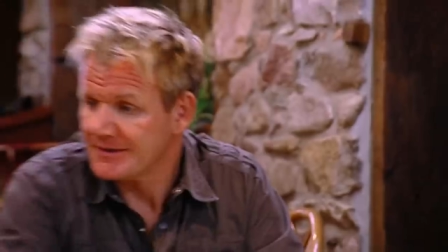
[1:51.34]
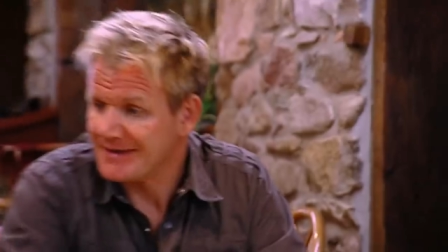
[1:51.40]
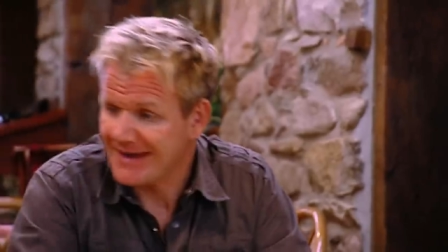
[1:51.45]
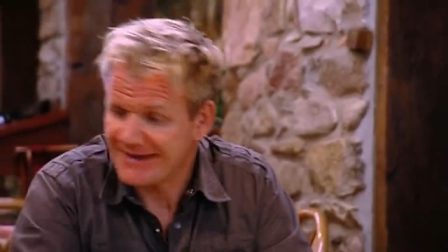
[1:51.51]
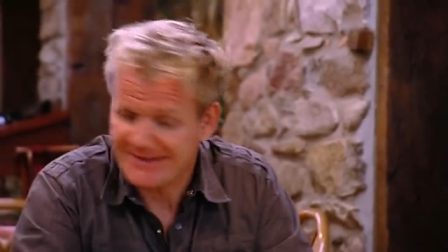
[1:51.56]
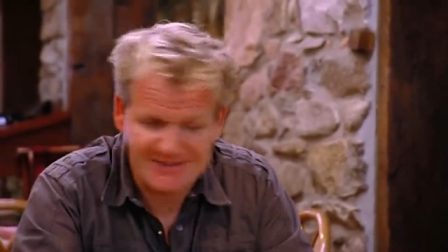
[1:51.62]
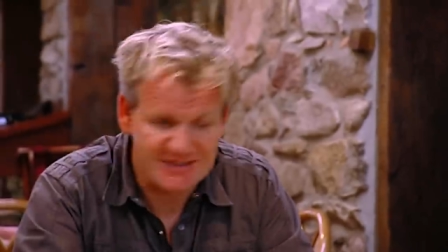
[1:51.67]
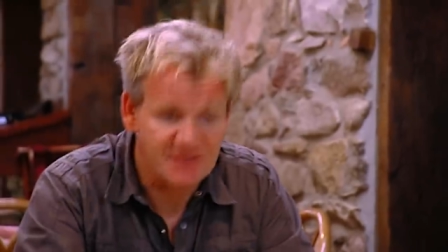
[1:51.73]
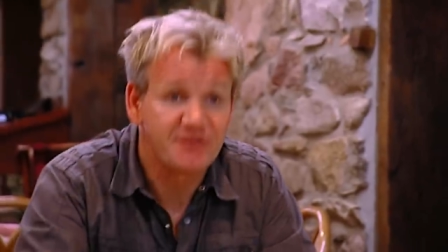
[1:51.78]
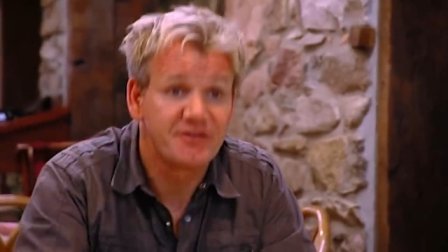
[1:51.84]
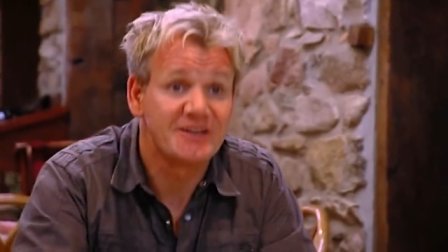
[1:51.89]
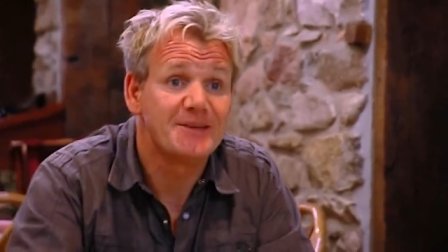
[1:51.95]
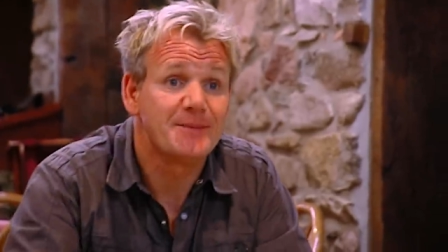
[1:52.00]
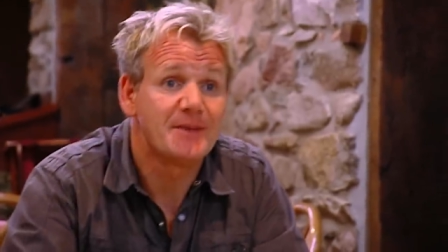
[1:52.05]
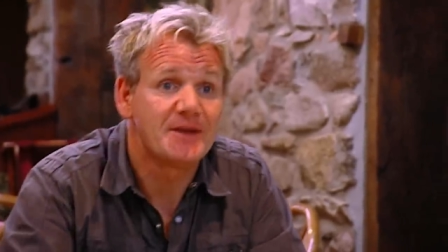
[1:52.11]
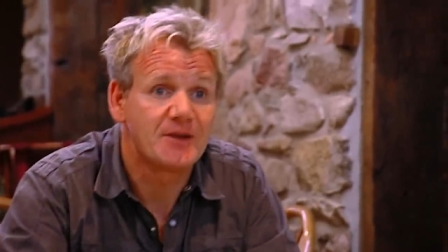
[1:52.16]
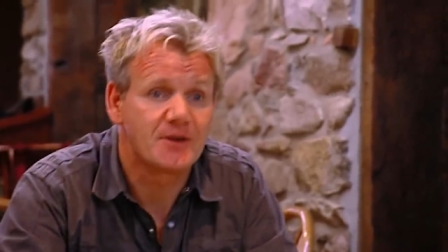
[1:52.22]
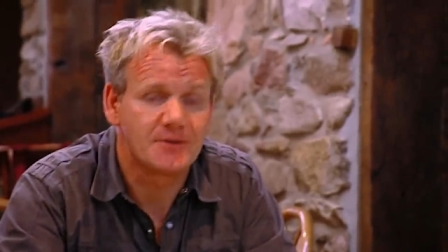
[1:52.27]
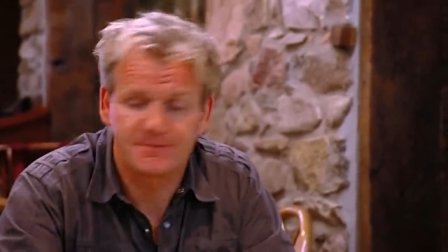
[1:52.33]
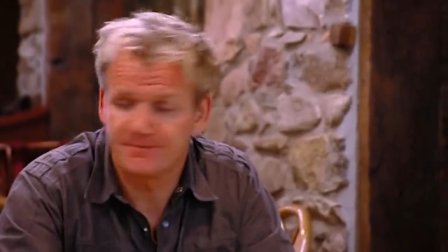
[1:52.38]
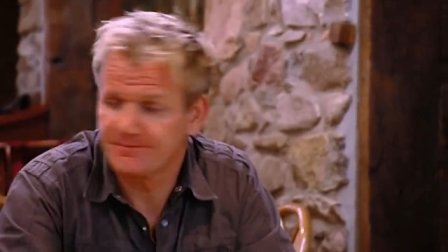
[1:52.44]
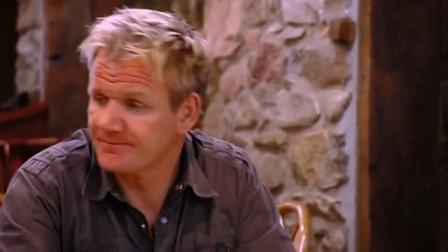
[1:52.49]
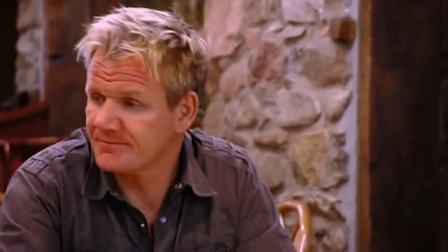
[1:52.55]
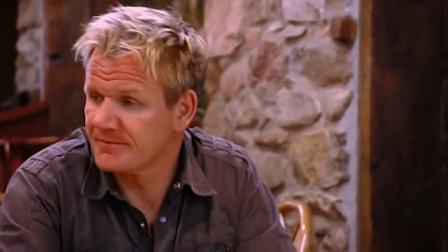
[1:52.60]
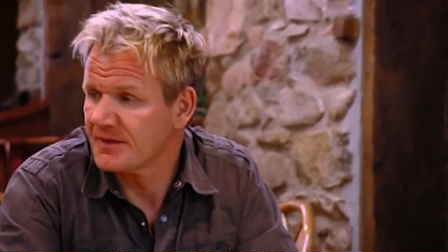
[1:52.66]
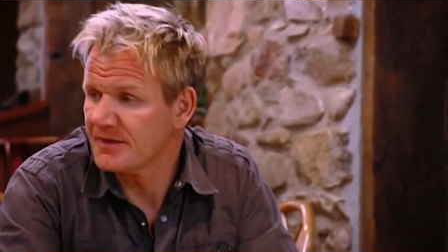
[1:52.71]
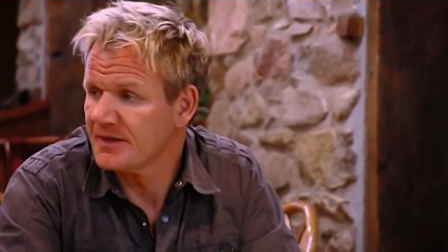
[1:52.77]
Next, filet mignon.
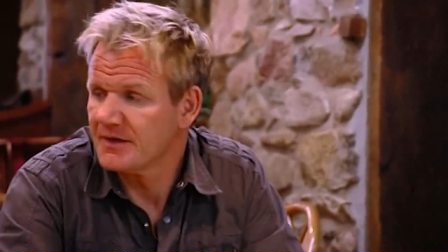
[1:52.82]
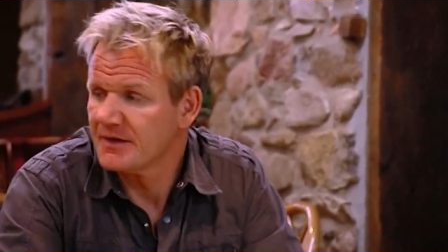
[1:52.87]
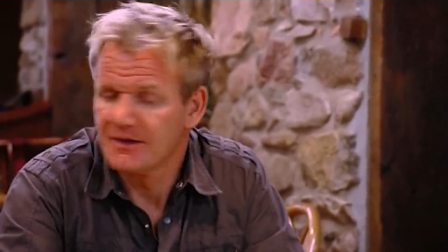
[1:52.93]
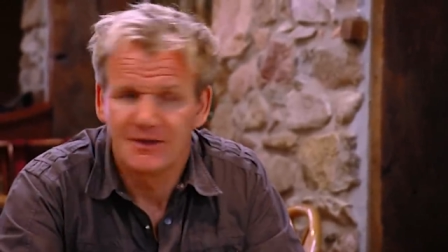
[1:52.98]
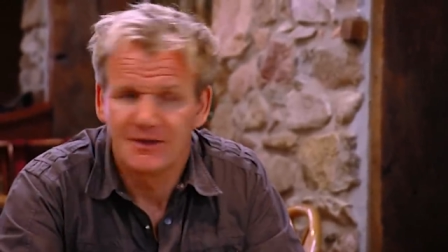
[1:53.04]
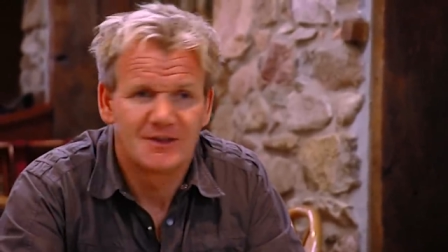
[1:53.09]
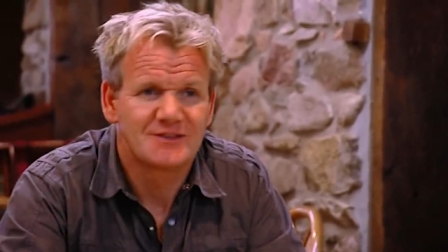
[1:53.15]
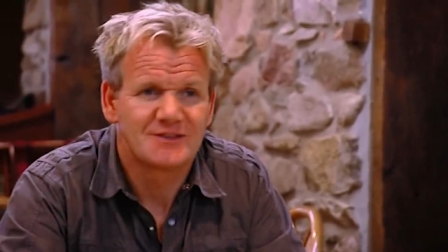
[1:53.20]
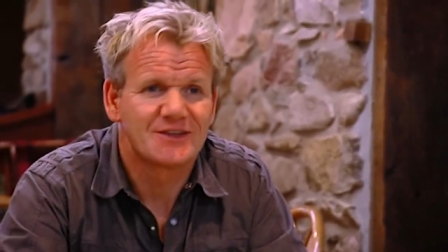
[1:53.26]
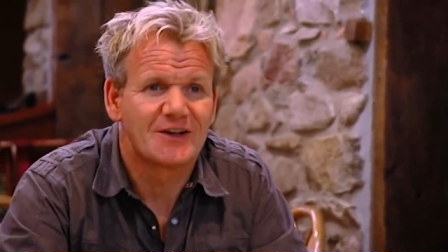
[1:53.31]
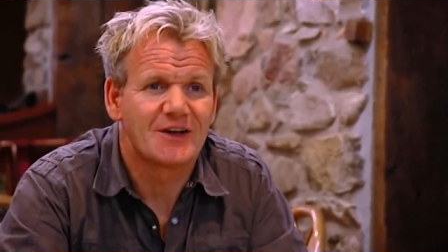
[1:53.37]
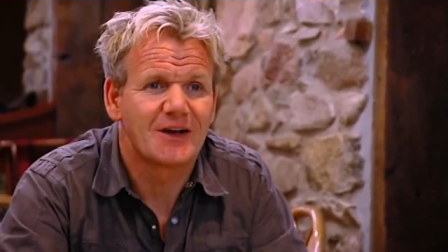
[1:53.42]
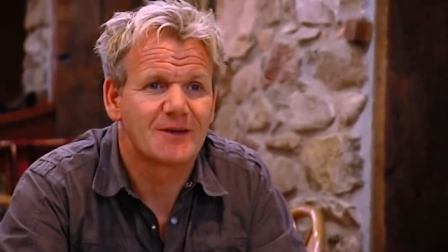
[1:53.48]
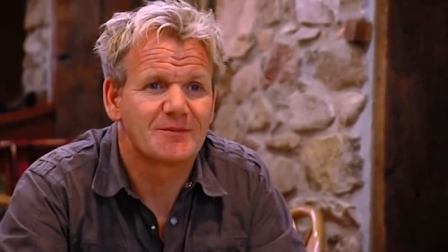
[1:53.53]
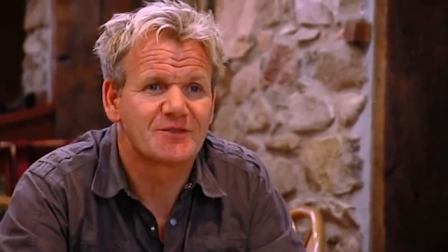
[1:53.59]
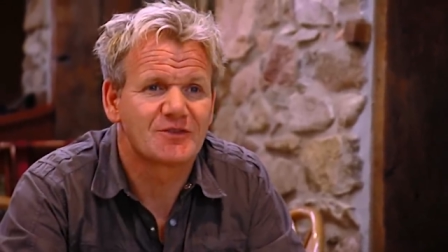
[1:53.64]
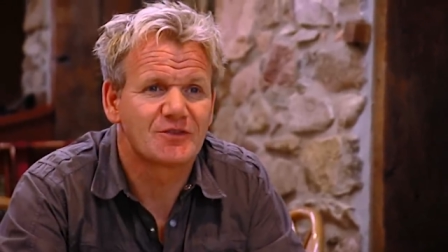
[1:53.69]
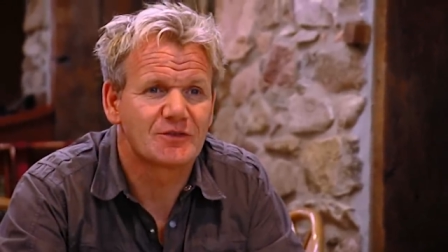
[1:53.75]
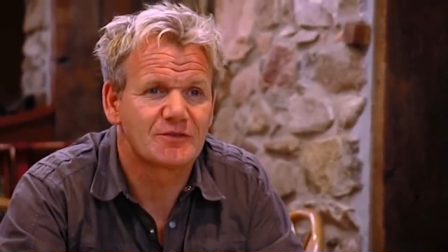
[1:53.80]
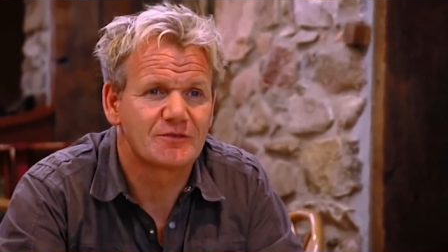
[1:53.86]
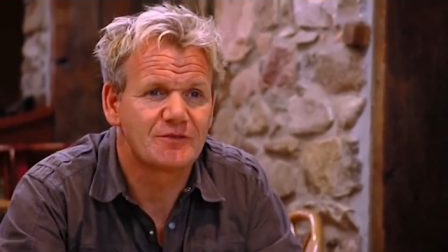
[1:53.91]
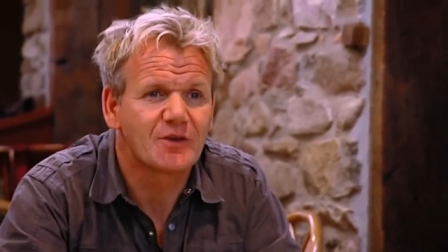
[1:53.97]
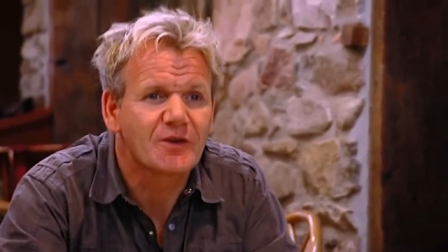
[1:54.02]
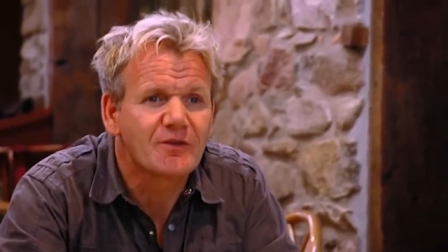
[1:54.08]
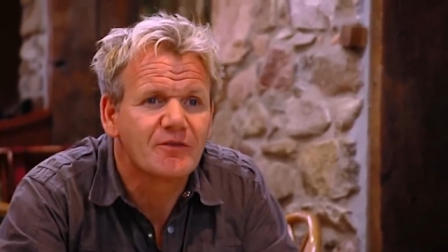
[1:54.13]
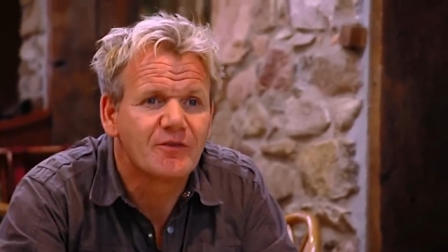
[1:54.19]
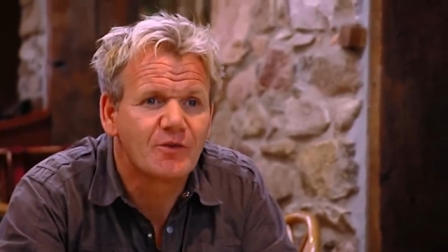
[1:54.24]
So I'm sort of
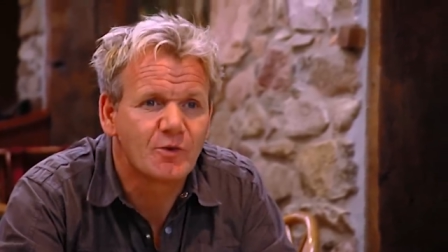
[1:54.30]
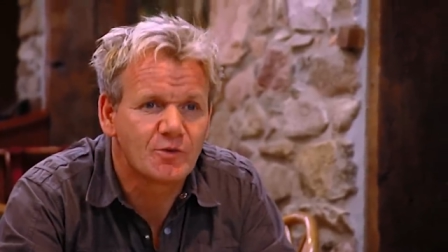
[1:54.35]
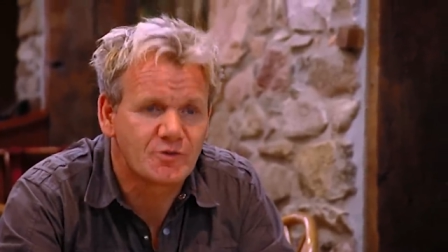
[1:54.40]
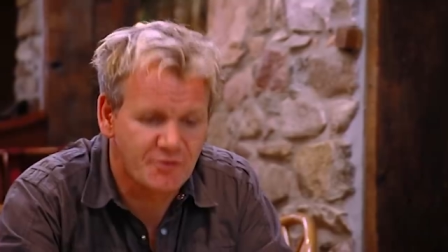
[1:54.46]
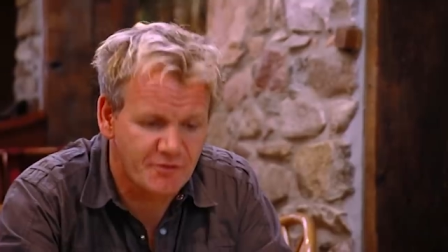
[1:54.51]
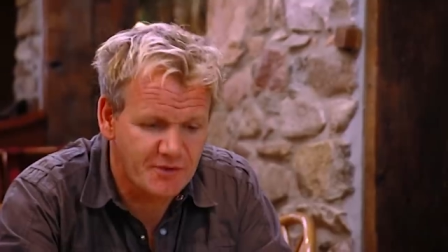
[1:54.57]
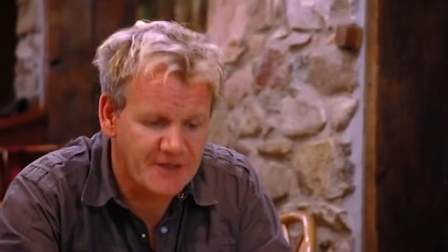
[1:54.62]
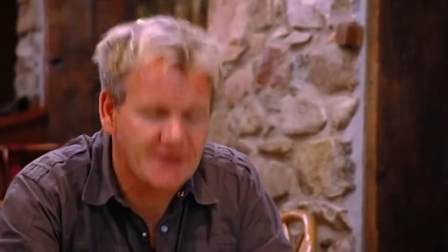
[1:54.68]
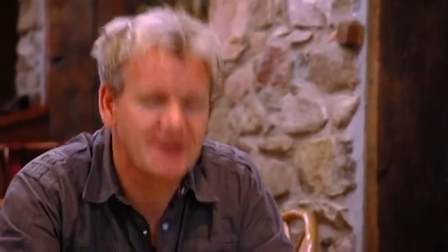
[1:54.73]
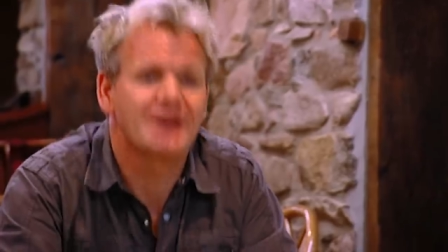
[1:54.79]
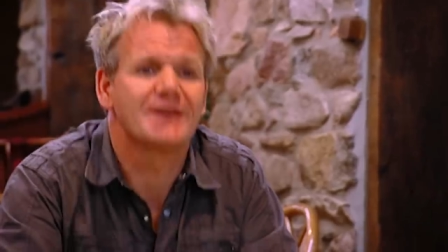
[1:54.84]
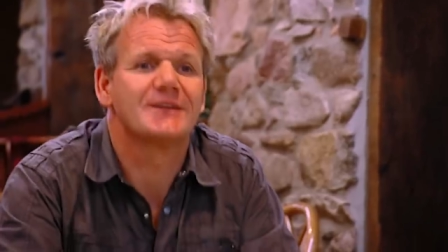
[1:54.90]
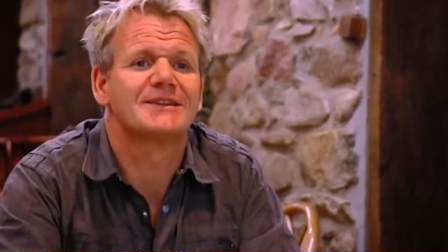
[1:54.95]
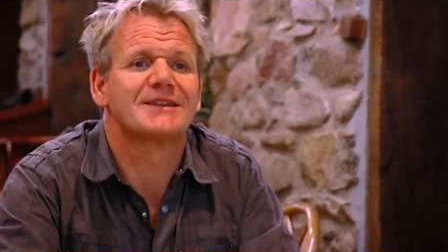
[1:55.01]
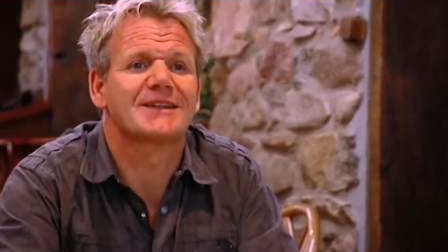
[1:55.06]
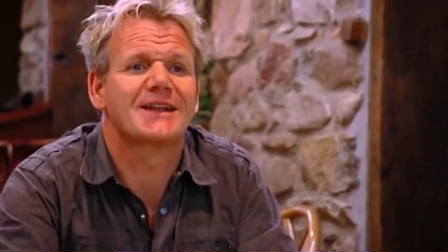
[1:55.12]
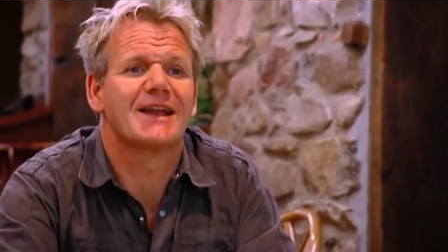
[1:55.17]
looking forward to a really nice,